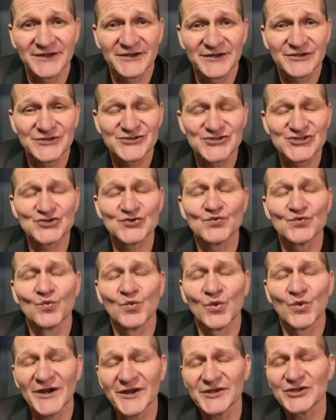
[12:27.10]
to
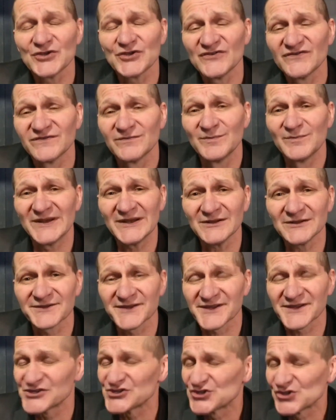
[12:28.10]
what you've built.
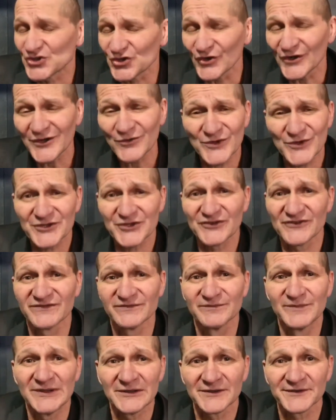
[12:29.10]
Enjoy what you've
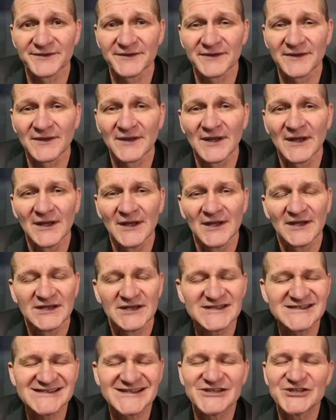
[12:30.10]
built.
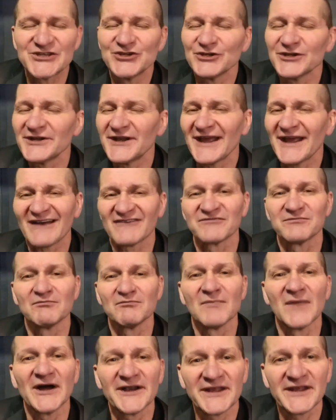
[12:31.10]
Listen, you can have
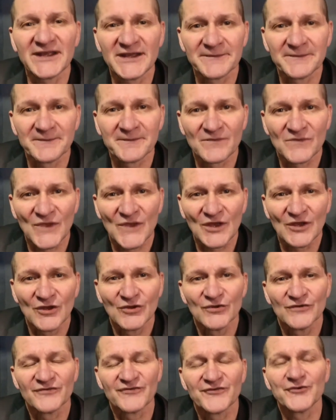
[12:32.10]
money,
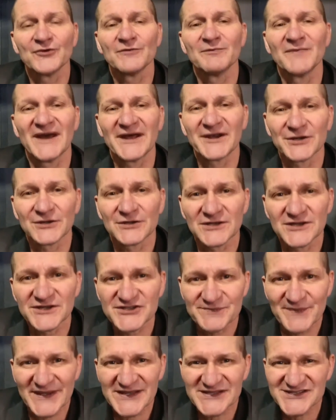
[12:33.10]
fewer medical
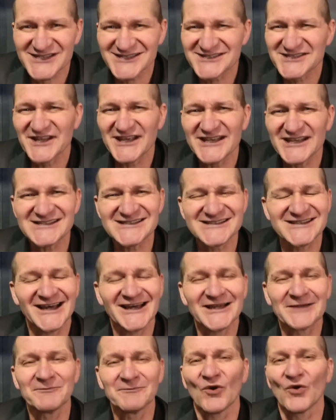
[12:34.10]
expenses, less
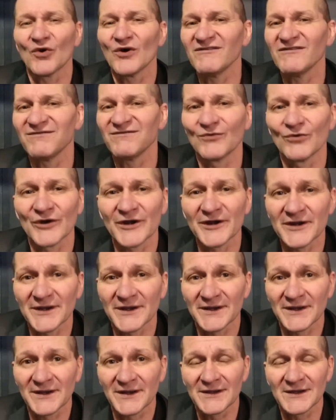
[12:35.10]
time off work,
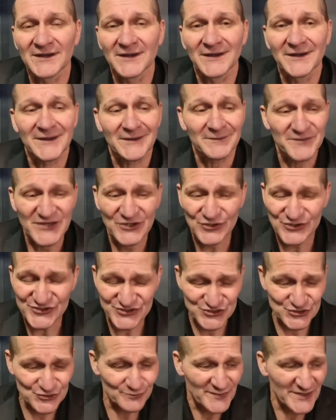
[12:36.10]
because
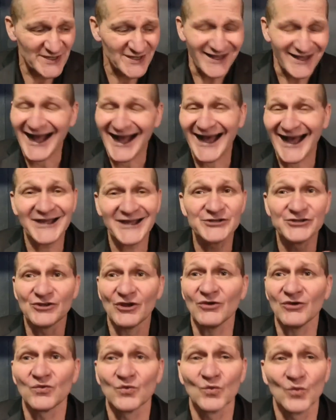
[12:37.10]
to me, I
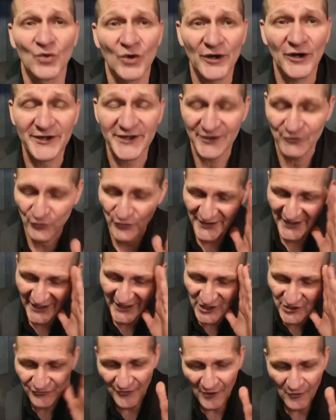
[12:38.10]
don't work. And when I
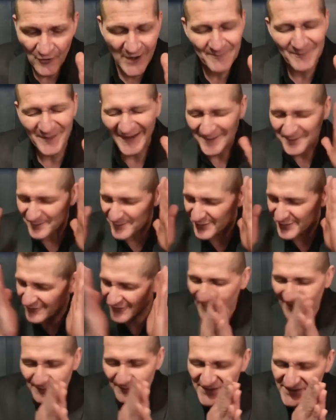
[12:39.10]
grow up, I
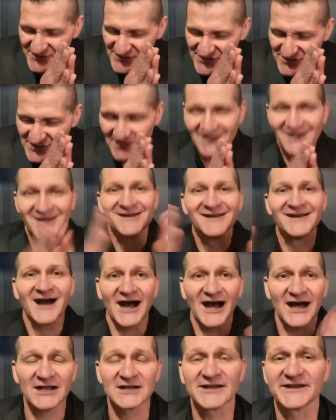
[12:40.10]
promise
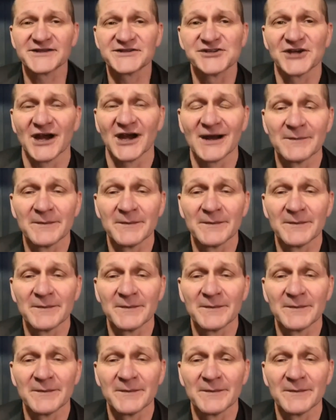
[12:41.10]
I'll get a job.